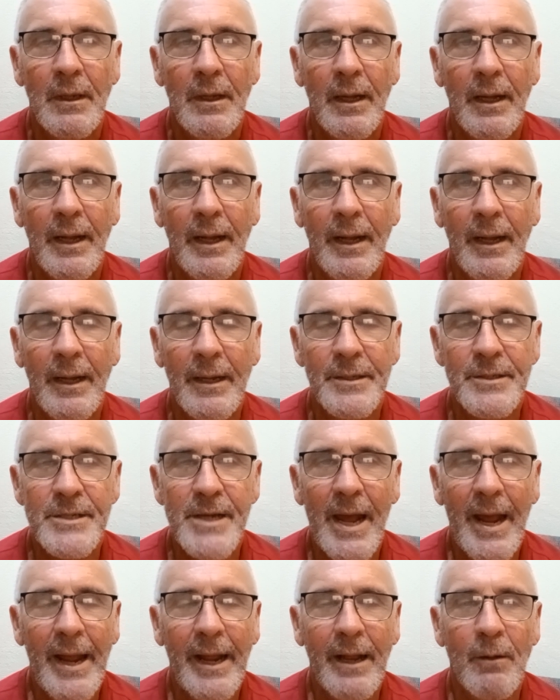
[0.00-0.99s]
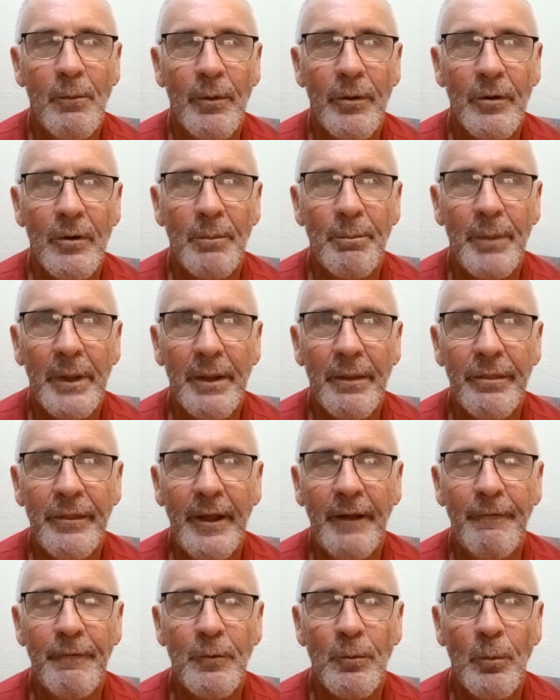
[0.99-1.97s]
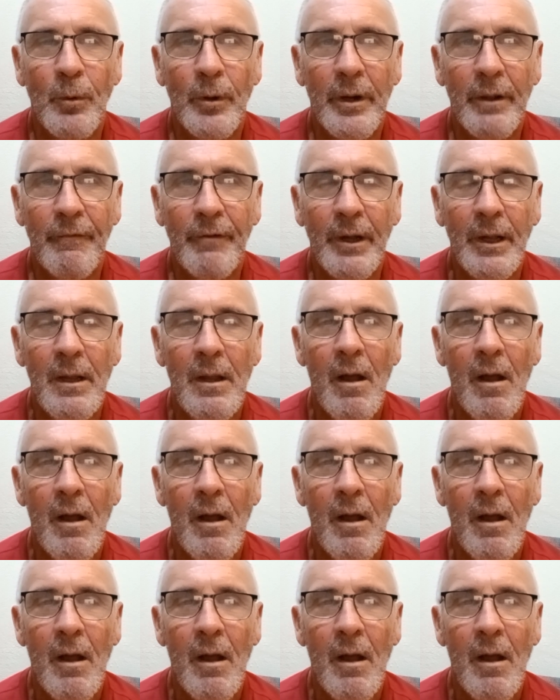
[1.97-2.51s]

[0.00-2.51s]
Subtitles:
attack, whether it be a theft or whatever,